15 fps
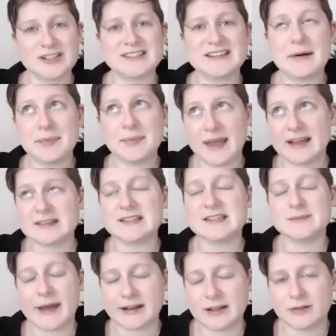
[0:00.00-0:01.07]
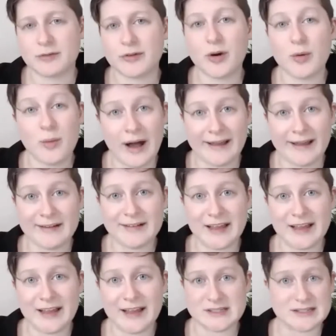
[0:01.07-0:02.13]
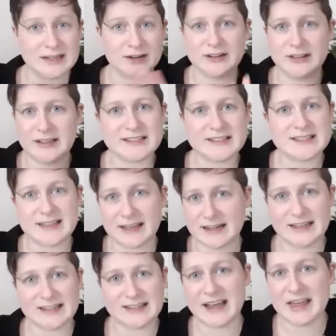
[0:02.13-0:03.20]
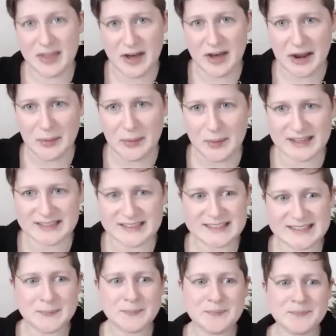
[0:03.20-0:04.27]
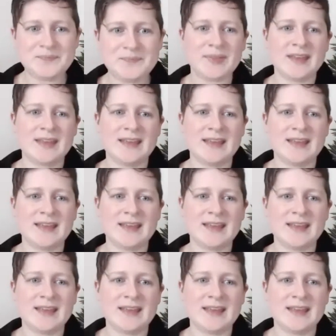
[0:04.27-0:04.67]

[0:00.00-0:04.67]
It turns out they had suspected for a while I wasn't nearly as subtle as I thought I was.